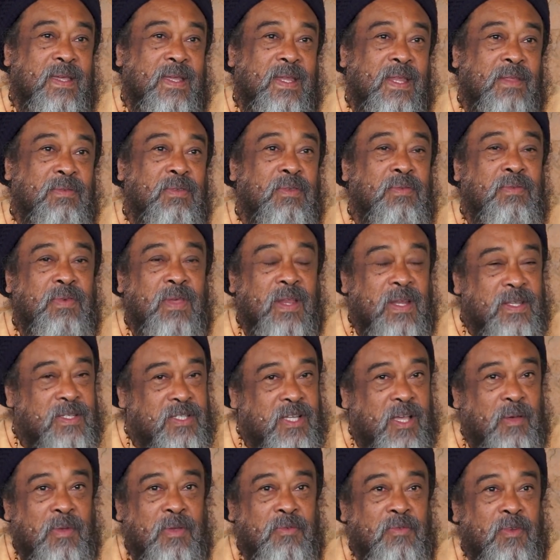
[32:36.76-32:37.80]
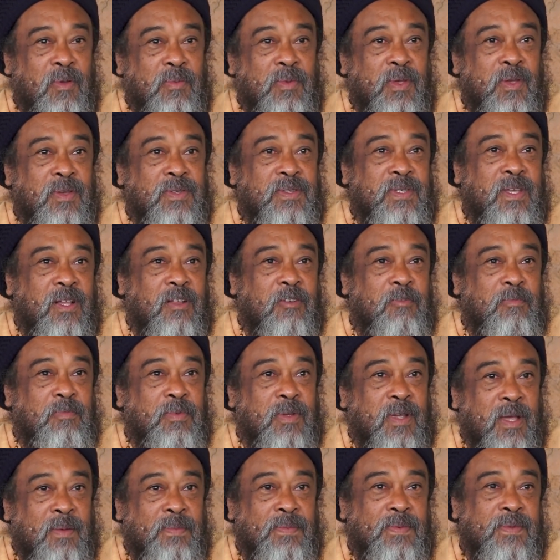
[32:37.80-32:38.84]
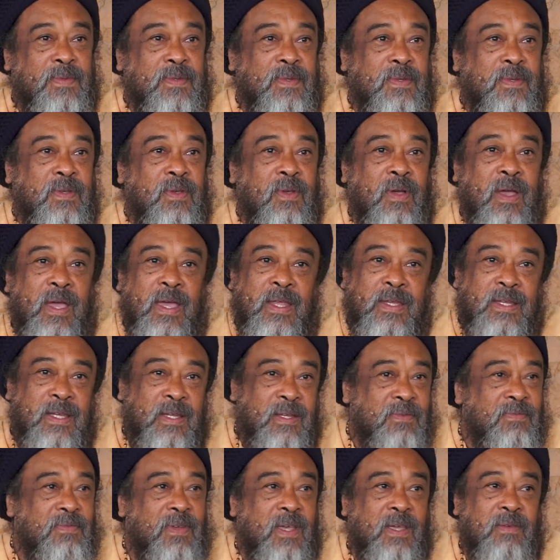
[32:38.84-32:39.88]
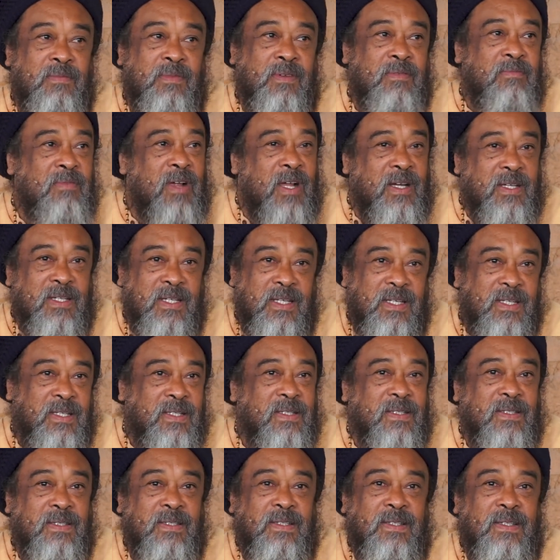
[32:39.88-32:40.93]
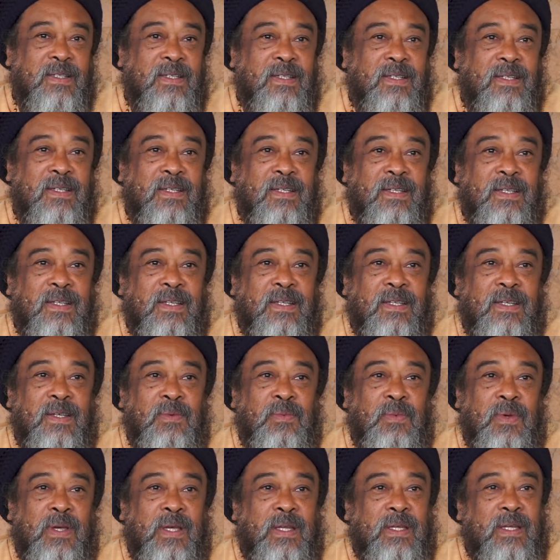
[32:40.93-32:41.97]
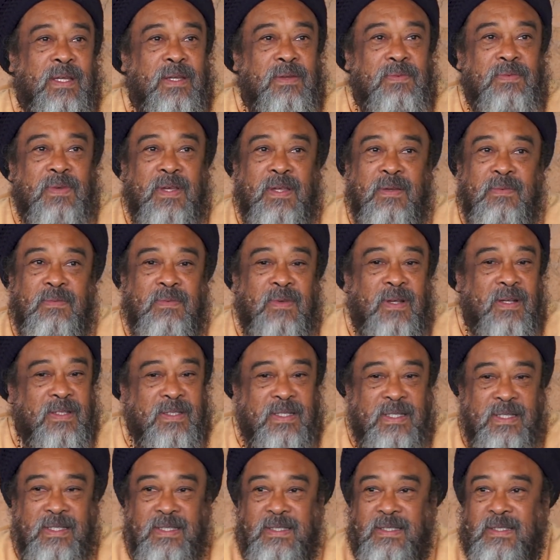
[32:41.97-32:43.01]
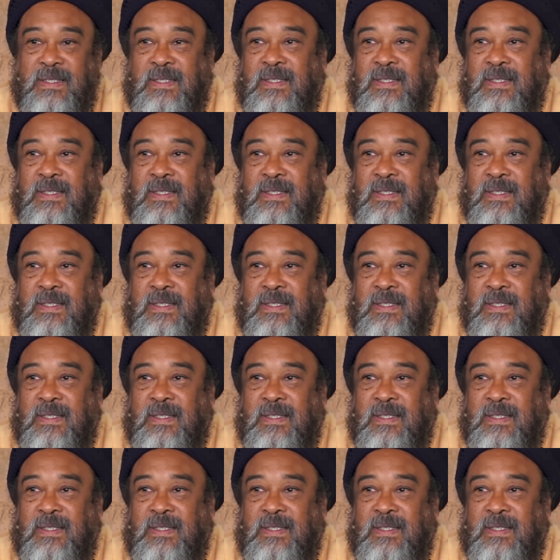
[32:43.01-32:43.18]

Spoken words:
And if you feel it's coming from yourself, perhaps you are identifying with wrong thing. We're identifying wrong thing.